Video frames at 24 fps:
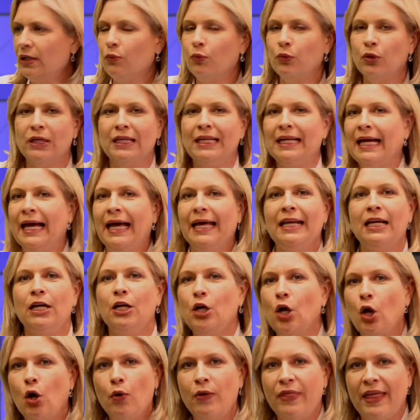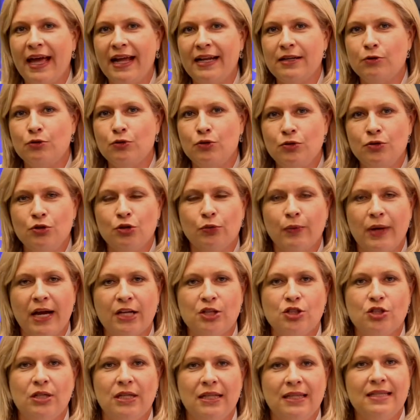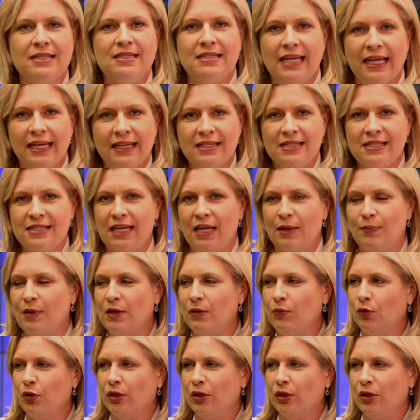We're going to kind of go that direction in the second segment.